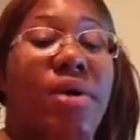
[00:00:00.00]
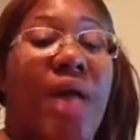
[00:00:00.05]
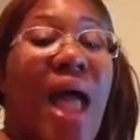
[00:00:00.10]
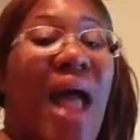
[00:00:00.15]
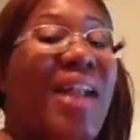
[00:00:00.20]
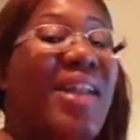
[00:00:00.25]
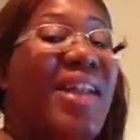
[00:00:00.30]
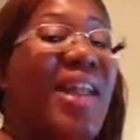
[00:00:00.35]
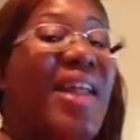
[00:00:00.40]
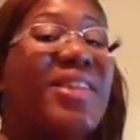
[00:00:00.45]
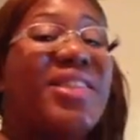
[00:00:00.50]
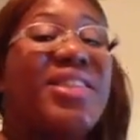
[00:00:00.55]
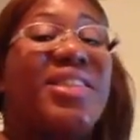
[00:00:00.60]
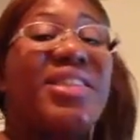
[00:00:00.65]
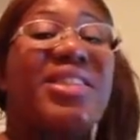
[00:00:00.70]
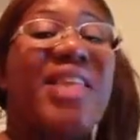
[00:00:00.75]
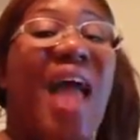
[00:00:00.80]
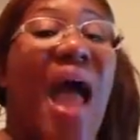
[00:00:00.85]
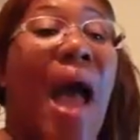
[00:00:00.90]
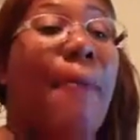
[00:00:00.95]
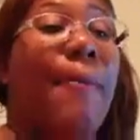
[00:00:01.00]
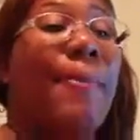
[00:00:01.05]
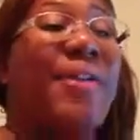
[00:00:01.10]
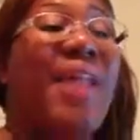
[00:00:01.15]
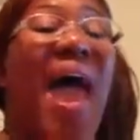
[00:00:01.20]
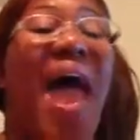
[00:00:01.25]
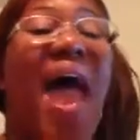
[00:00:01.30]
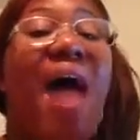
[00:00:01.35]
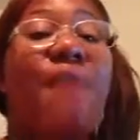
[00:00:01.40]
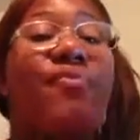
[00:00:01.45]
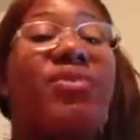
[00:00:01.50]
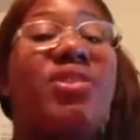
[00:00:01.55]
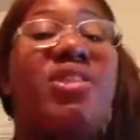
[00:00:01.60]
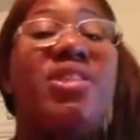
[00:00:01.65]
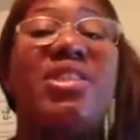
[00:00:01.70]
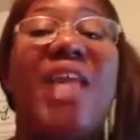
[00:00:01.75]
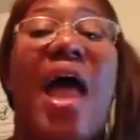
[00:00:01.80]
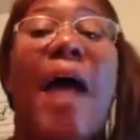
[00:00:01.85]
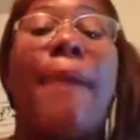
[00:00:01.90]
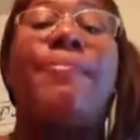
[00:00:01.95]
I didn't stop and I haven't
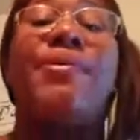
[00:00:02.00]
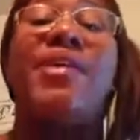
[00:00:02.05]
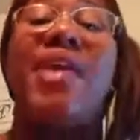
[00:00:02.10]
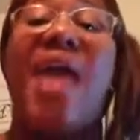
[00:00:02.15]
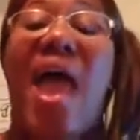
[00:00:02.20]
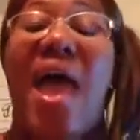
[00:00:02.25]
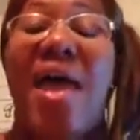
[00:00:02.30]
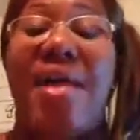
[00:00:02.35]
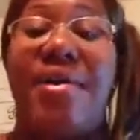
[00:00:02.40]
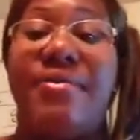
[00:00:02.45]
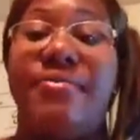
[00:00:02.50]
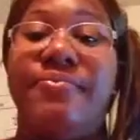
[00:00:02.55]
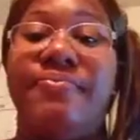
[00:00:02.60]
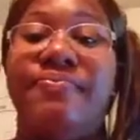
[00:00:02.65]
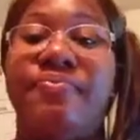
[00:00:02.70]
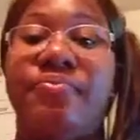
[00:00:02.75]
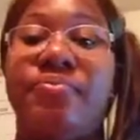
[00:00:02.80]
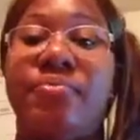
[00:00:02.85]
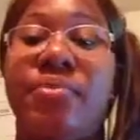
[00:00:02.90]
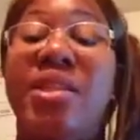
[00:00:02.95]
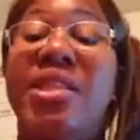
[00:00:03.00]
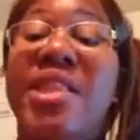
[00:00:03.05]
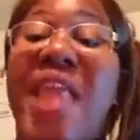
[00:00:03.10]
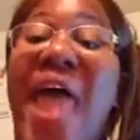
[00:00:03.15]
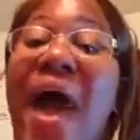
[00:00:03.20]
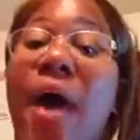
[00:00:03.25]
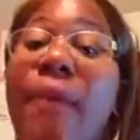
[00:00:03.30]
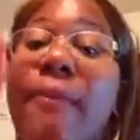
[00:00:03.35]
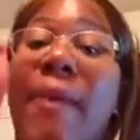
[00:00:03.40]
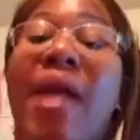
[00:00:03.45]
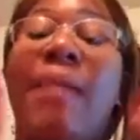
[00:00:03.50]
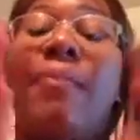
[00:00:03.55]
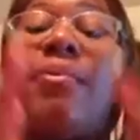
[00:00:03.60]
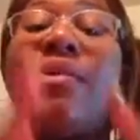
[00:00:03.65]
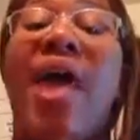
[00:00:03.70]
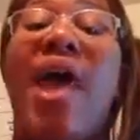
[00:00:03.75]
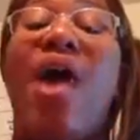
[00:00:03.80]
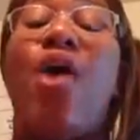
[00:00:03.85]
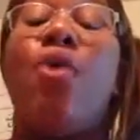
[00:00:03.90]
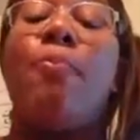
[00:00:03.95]
stopped yet. Now I'm able
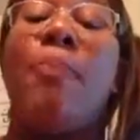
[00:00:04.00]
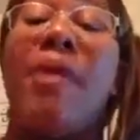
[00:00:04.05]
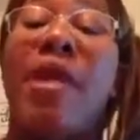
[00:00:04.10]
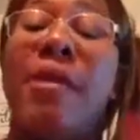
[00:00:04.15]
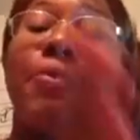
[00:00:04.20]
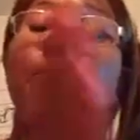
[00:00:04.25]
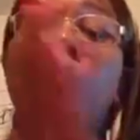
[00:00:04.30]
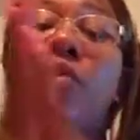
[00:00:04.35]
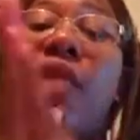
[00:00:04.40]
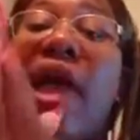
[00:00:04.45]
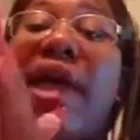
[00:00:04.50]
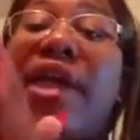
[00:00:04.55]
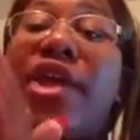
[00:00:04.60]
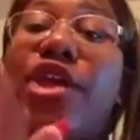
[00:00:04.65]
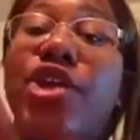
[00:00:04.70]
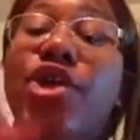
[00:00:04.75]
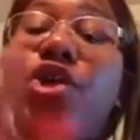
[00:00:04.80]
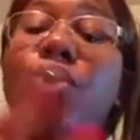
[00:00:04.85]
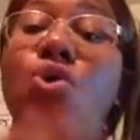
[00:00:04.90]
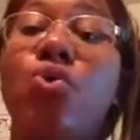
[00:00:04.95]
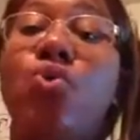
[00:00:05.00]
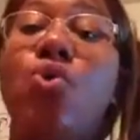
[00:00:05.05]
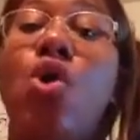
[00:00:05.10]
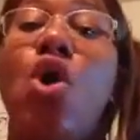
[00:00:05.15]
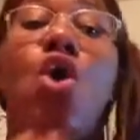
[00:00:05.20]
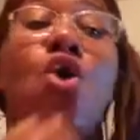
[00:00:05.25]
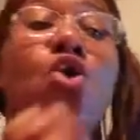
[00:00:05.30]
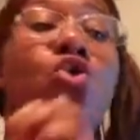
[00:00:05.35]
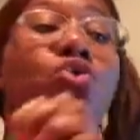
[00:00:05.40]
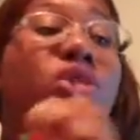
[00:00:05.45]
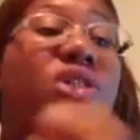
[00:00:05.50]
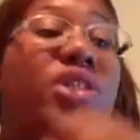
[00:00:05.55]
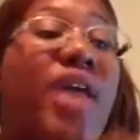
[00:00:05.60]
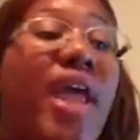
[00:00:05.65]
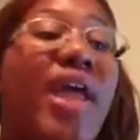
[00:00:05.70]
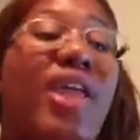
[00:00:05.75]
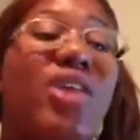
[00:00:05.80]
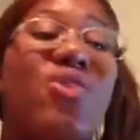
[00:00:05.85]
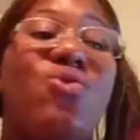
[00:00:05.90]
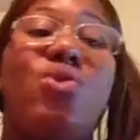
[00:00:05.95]
to help people like you who's
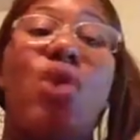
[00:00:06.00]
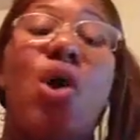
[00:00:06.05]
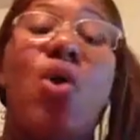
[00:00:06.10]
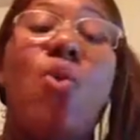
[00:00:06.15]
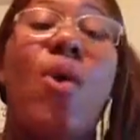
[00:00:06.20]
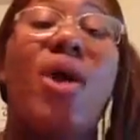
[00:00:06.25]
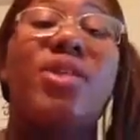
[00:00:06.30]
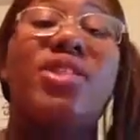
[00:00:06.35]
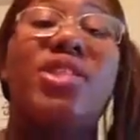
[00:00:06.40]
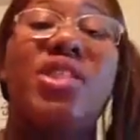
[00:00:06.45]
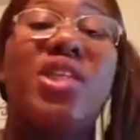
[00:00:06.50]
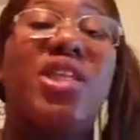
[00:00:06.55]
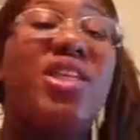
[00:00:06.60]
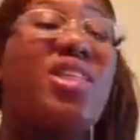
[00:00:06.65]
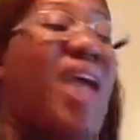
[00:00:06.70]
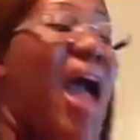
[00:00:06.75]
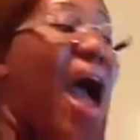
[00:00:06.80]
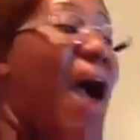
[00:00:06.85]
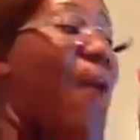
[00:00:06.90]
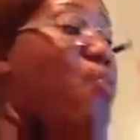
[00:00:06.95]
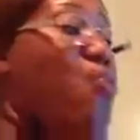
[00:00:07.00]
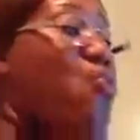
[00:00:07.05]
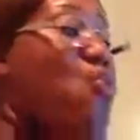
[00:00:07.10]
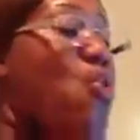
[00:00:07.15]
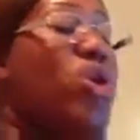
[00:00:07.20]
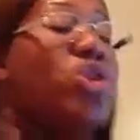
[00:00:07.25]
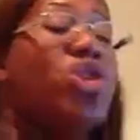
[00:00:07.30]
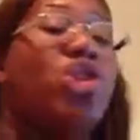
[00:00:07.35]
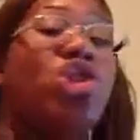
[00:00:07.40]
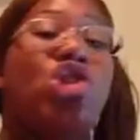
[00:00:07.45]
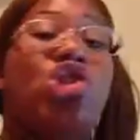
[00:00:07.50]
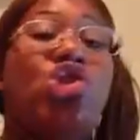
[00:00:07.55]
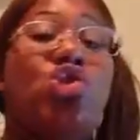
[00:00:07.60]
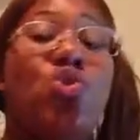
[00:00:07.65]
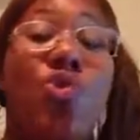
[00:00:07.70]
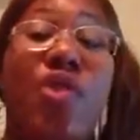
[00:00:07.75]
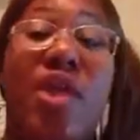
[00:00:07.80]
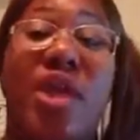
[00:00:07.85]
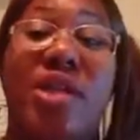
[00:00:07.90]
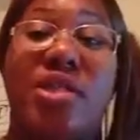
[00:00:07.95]
saying, you know what, Tanisha, I want to
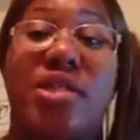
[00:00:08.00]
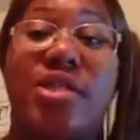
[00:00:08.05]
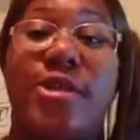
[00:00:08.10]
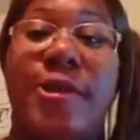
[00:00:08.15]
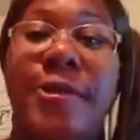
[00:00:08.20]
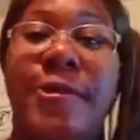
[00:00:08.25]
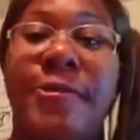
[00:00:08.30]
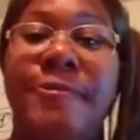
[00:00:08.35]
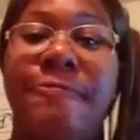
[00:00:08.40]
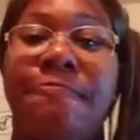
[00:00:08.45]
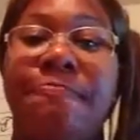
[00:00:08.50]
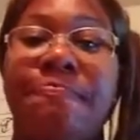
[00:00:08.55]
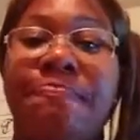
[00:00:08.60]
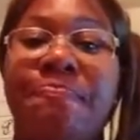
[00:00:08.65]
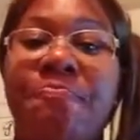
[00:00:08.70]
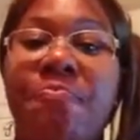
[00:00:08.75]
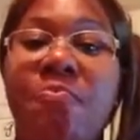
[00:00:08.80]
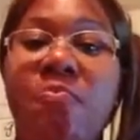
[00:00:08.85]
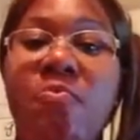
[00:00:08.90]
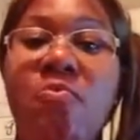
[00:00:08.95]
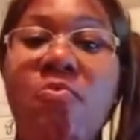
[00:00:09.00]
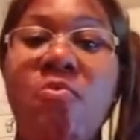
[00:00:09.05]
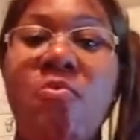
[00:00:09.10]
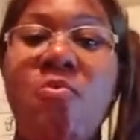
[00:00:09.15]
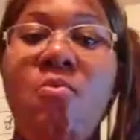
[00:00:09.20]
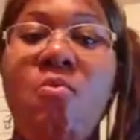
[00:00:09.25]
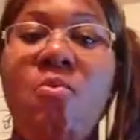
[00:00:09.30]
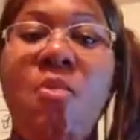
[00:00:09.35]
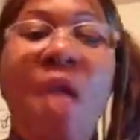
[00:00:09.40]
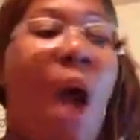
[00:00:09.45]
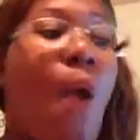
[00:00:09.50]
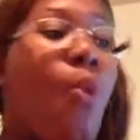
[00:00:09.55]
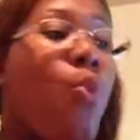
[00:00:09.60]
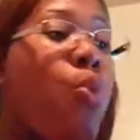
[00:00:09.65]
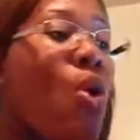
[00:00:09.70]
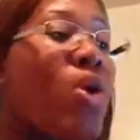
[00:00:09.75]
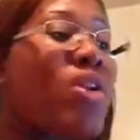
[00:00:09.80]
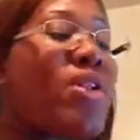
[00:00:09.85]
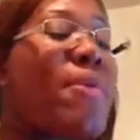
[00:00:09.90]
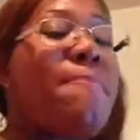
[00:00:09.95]
do this. I
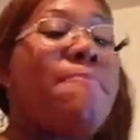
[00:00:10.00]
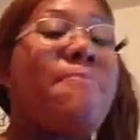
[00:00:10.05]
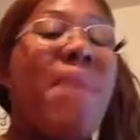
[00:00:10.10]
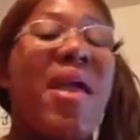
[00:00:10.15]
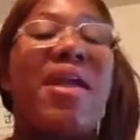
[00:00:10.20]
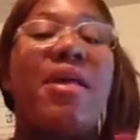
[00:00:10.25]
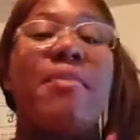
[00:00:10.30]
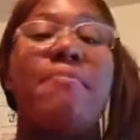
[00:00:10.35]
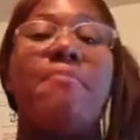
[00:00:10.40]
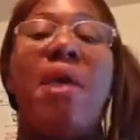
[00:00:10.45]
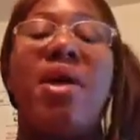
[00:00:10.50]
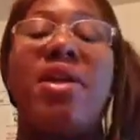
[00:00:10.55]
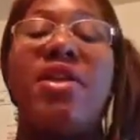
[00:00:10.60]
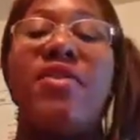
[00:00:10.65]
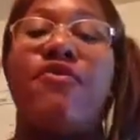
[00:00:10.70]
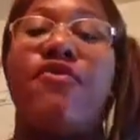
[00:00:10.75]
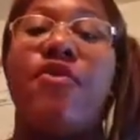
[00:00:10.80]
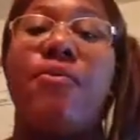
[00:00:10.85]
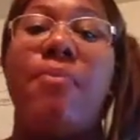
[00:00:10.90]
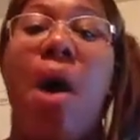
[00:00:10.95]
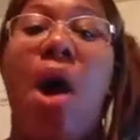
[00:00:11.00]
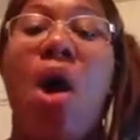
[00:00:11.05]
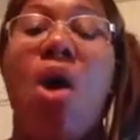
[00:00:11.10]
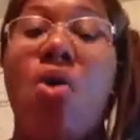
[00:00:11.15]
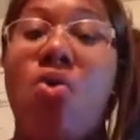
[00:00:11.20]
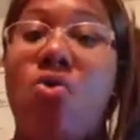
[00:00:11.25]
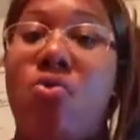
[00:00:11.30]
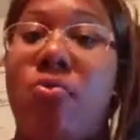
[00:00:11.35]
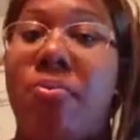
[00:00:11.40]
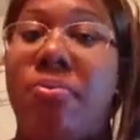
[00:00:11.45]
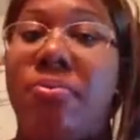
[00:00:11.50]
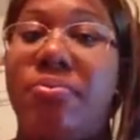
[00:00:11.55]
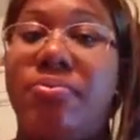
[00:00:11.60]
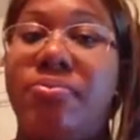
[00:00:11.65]
want to make money from home.